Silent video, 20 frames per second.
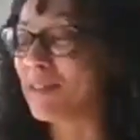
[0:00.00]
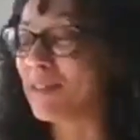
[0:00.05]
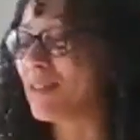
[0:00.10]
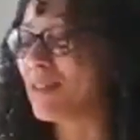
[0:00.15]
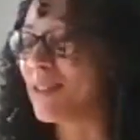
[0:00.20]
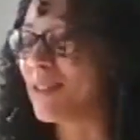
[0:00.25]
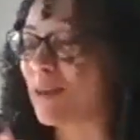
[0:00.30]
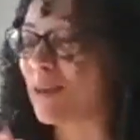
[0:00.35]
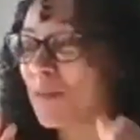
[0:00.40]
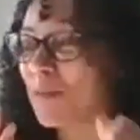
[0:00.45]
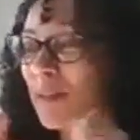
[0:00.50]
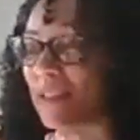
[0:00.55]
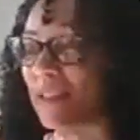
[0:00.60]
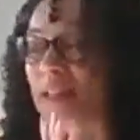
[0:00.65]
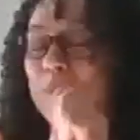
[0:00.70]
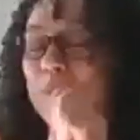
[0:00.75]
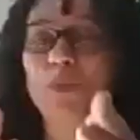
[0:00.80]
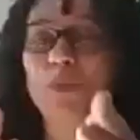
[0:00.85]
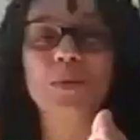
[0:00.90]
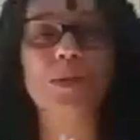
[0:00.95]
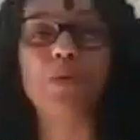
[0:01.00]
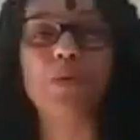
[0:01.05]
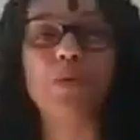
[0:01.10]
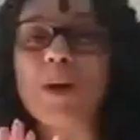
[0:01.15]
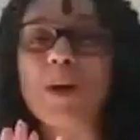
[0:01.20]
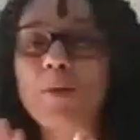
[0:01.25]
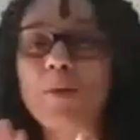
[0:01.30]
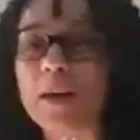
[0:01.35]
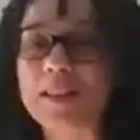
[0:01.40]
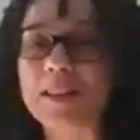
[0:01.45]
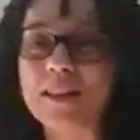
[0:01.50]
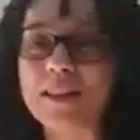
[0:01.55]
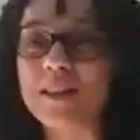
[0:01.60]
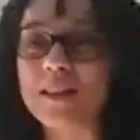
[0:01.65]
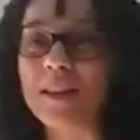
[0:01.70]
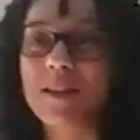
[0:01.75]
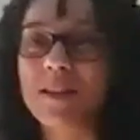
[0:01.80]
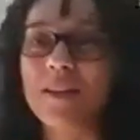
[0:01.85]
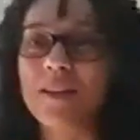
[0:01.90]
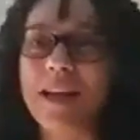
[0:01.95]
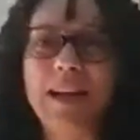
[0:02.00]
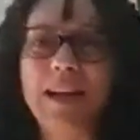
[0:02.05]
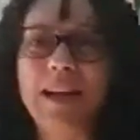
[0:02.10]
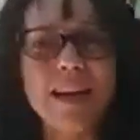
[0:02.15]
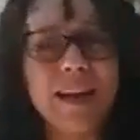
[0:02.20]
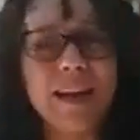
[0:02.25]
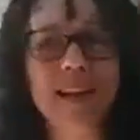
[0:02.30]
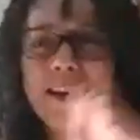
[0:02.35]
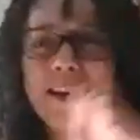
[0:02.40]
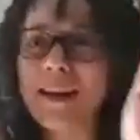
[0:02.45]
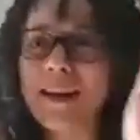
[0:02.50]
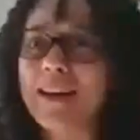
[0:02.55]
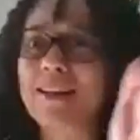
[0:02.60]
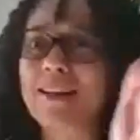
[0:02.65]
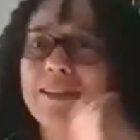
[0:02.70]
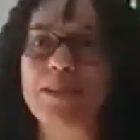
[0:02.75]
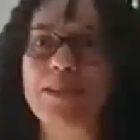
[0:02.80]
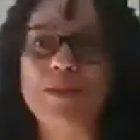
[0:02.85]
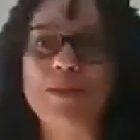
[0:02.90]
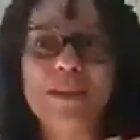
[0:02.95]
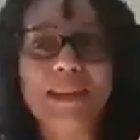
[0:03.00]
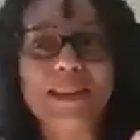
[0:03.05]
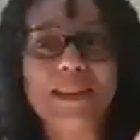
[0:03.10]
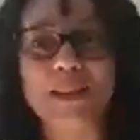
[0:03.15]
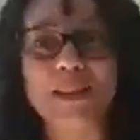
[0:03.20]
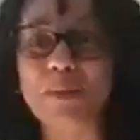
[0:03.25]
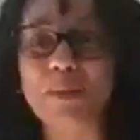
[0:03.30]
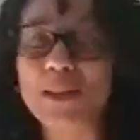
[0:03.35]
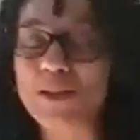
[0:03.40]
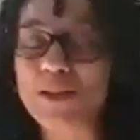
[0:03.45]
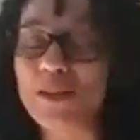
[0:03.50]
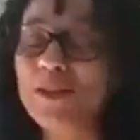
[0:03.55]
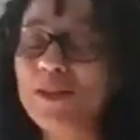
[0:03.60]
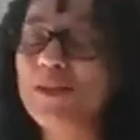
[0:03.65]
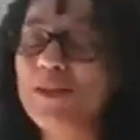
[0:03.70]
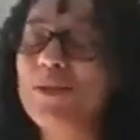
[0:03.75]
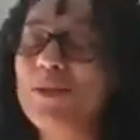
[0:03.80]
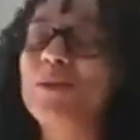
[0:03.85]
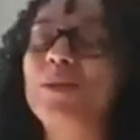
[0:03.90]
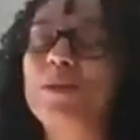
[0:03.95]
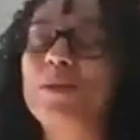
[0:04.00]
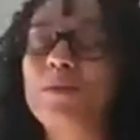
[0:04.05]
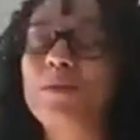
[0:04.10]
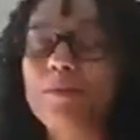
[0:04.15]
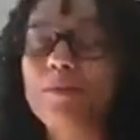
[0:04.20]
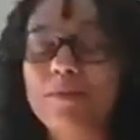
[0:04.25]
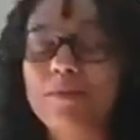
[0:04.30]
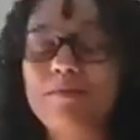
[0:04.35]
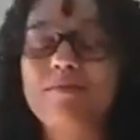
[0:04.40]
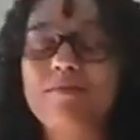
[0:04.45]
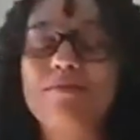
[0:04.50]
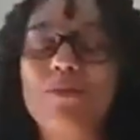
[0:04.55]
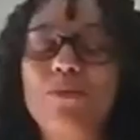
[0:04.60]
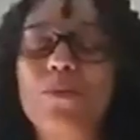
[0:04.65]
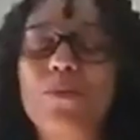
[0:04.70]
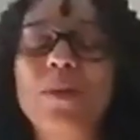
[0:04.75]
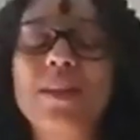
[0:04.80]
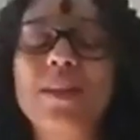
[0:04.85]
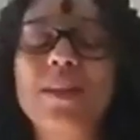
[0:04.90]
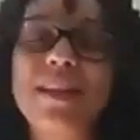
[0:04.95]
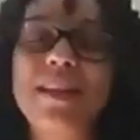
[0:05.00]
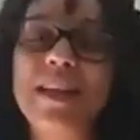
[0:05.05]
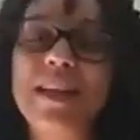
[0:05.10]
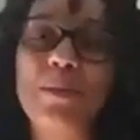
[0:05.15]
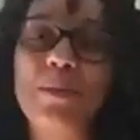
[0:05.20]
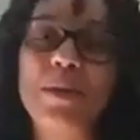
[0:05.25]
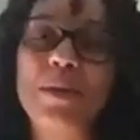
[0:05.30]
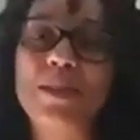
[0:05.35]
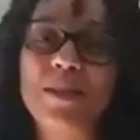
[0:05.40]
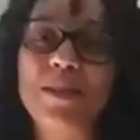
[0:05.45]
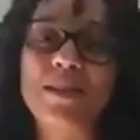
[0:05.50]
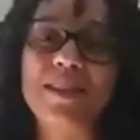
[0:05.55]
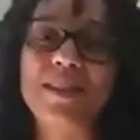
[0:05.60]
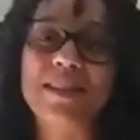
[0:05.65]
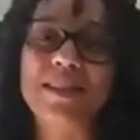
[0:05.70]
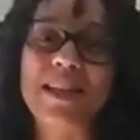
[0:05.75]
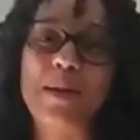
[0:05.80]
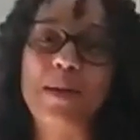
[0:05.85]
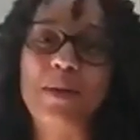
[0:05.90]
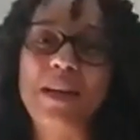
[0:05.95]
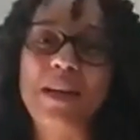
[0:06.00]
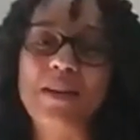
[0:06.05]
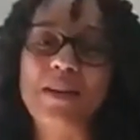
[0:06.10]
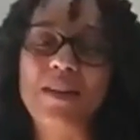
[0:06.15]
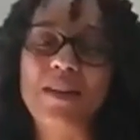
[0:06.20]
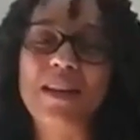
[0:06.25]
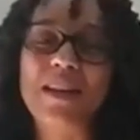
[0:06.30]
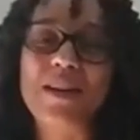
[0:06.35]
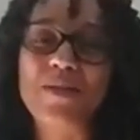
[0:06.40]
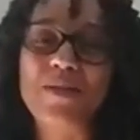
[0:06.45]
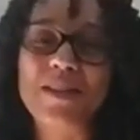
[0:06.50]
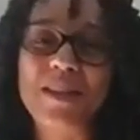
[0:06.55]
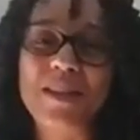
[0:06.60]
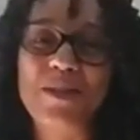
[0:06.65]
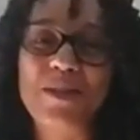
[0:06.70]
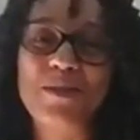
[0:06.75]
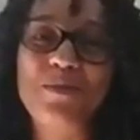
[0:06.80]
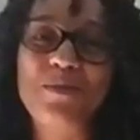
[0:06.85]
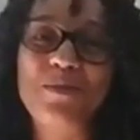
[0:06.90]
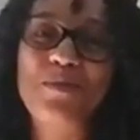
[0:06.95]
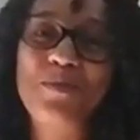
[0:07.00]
so many times we just walk past each other like, hey, you know, got so much to do. So I'm really glad we took the time to have that conversation.